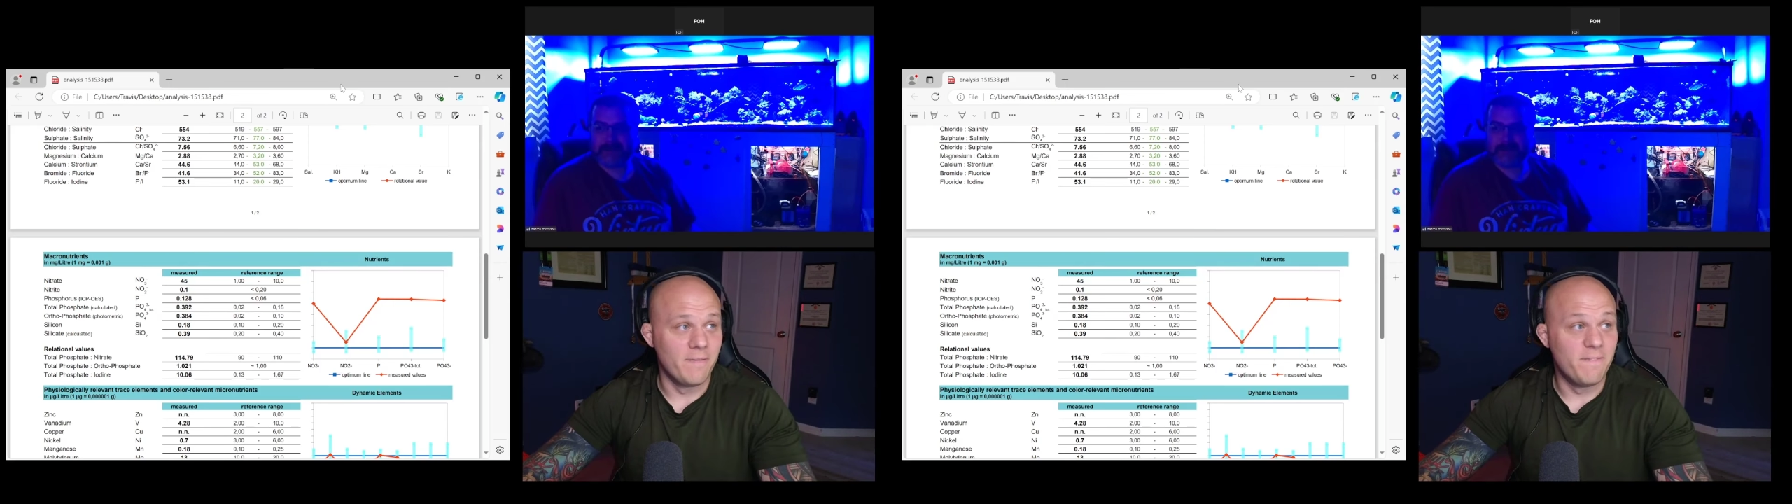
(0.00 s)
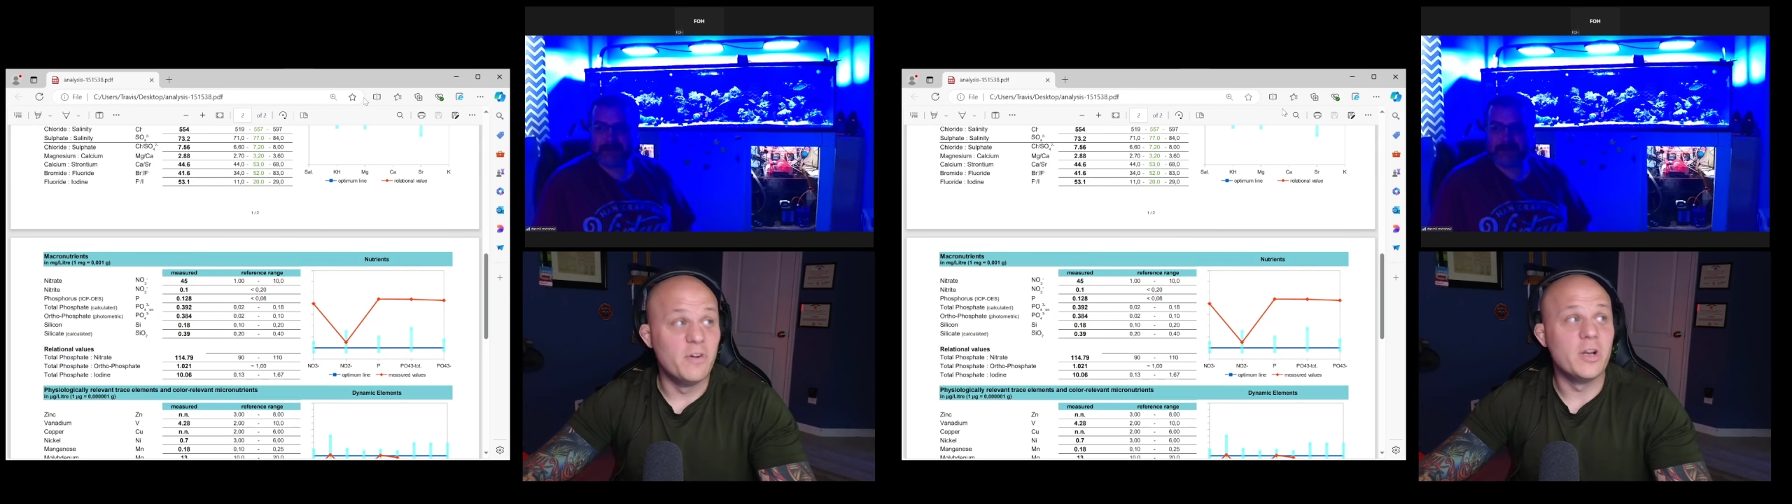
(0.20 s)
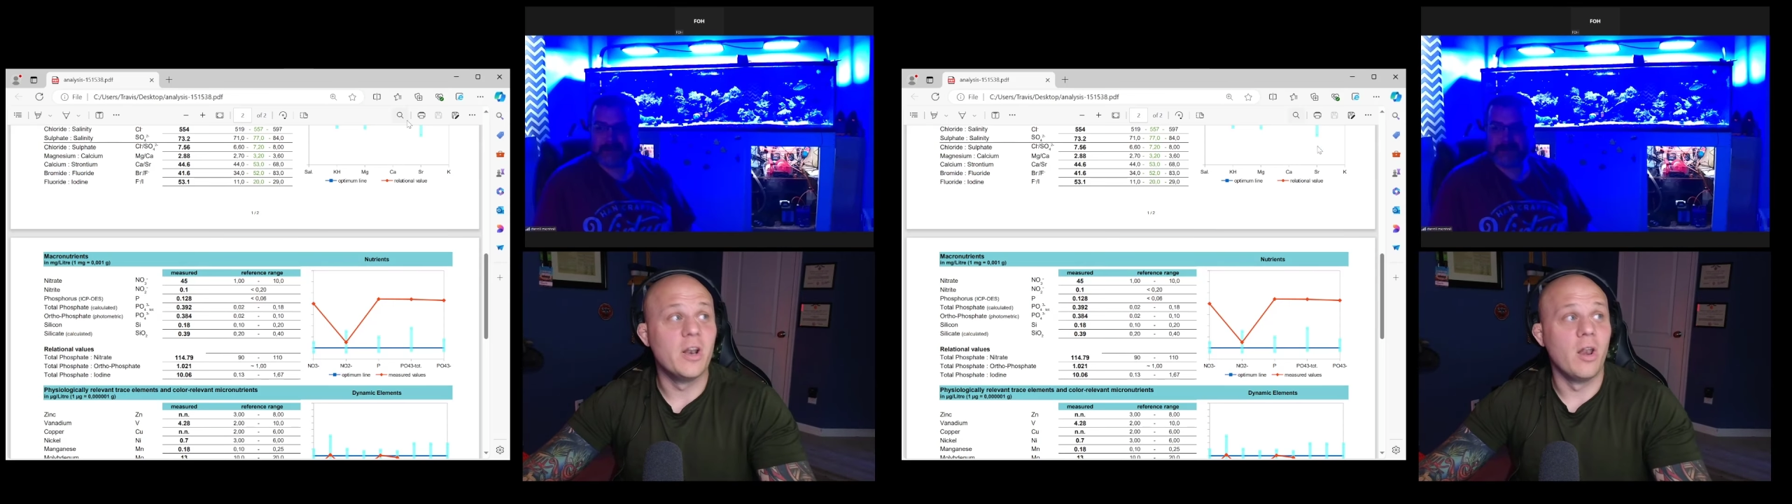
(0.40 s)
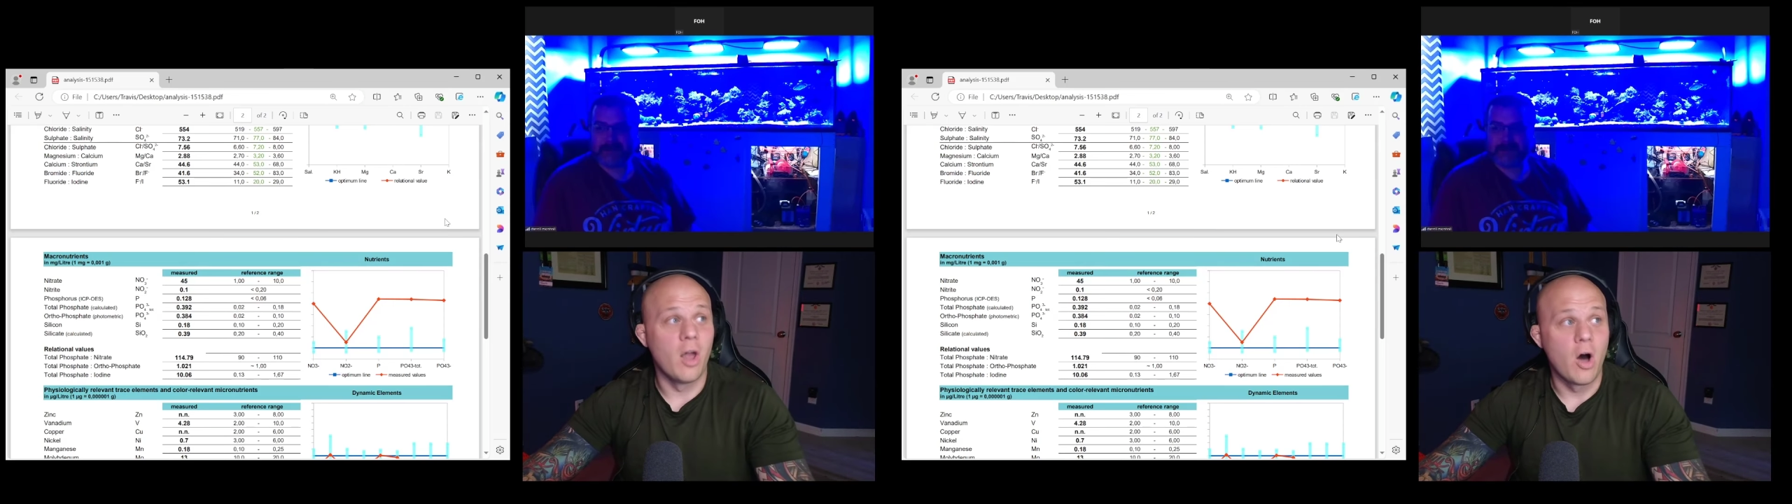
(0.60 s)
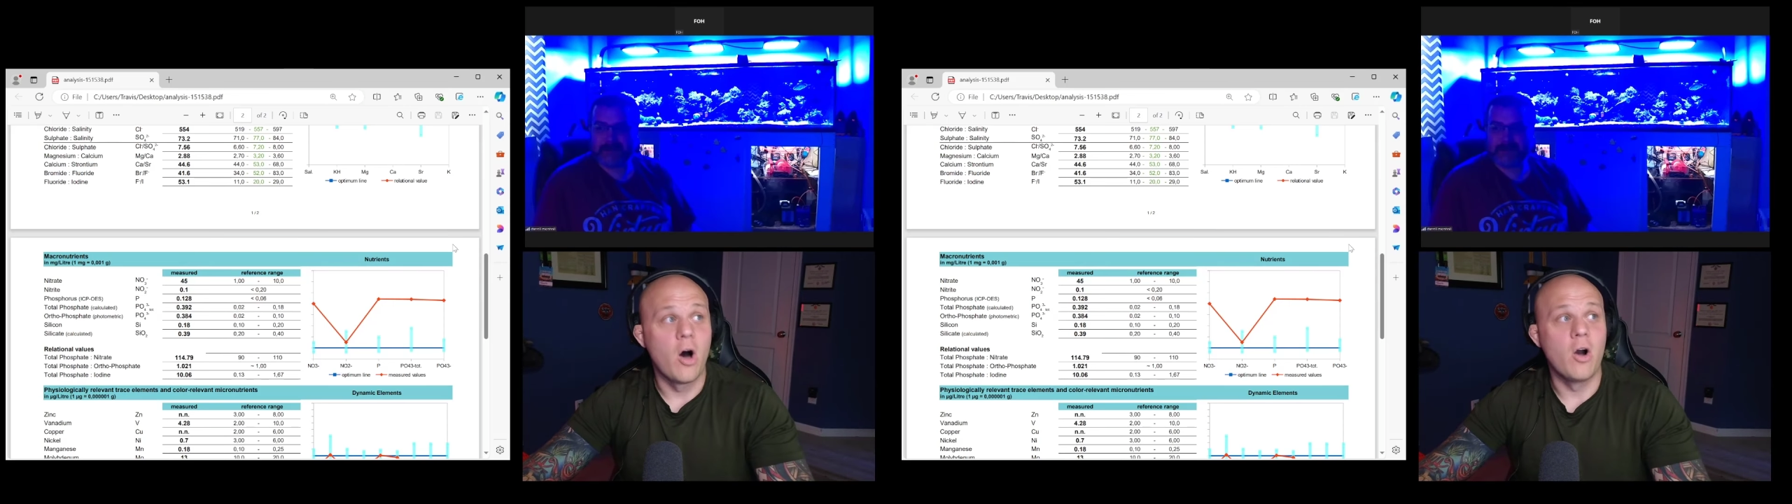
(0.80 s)

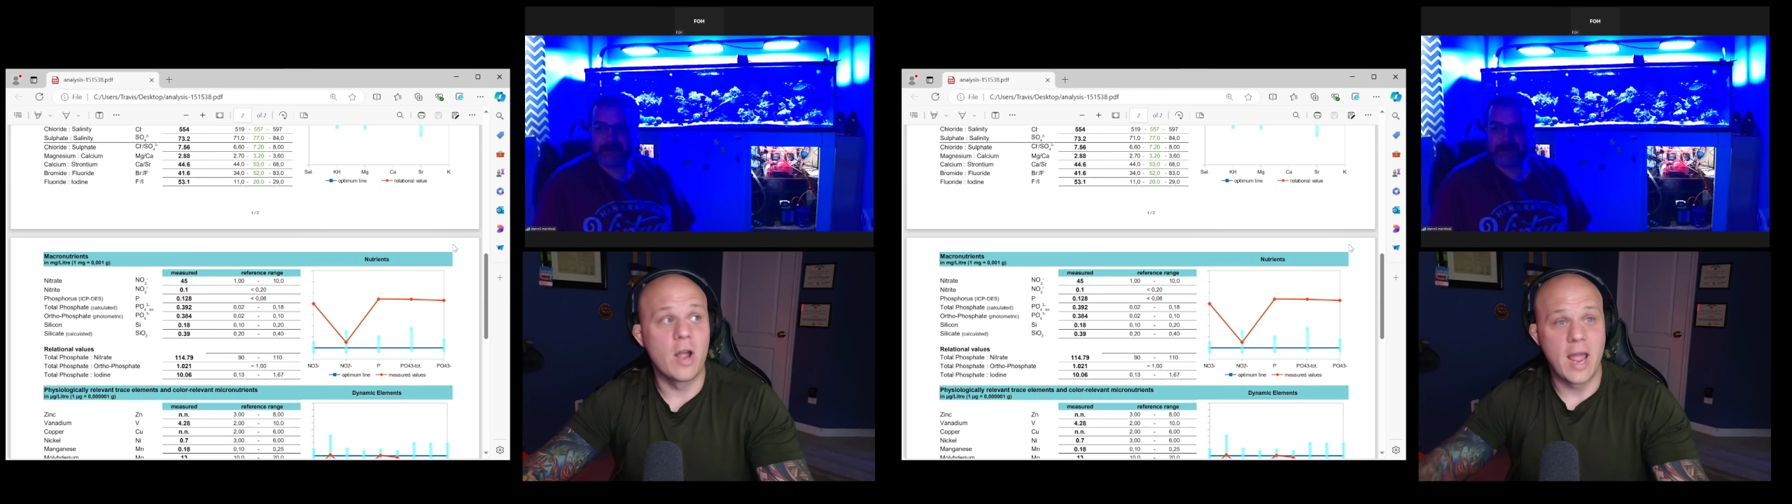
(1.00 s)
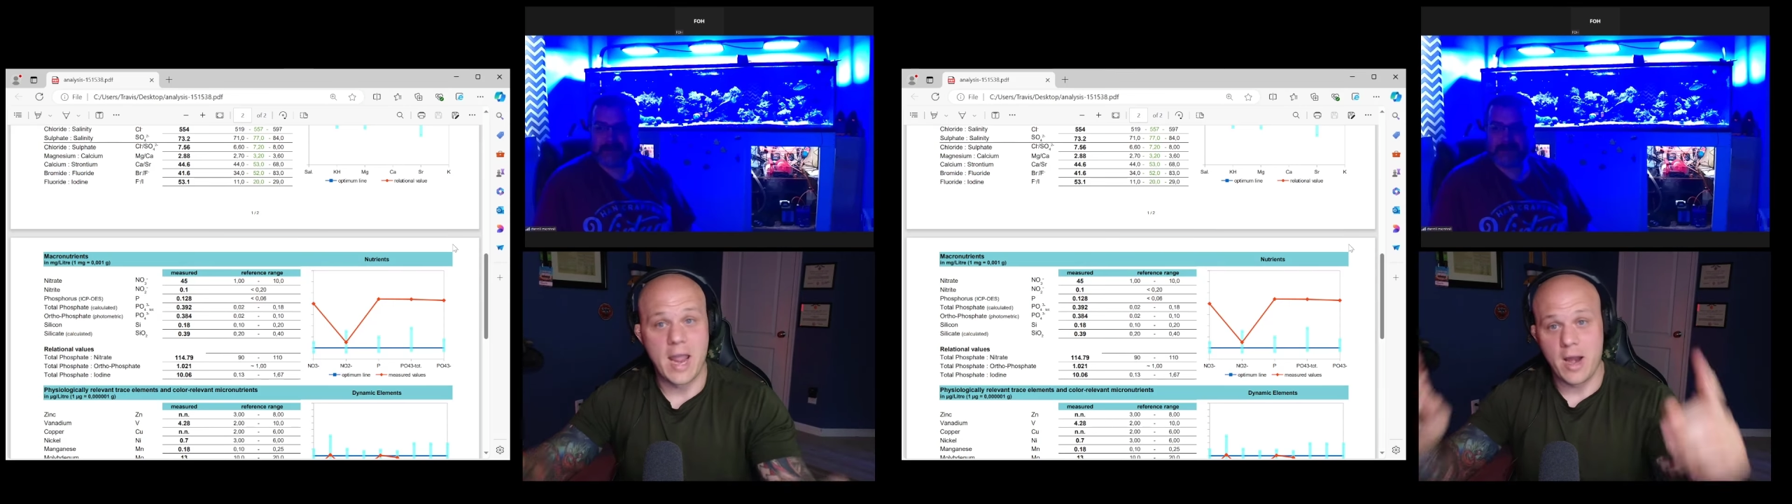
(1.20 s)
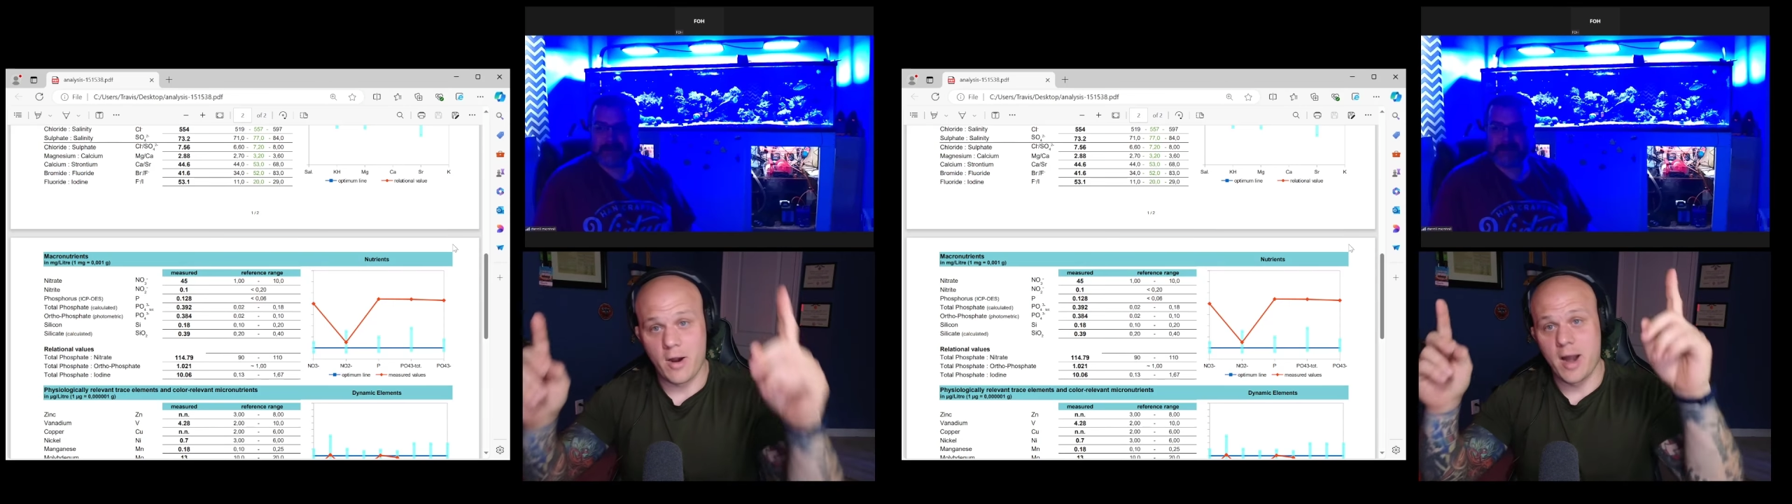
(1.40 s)
foot-long hair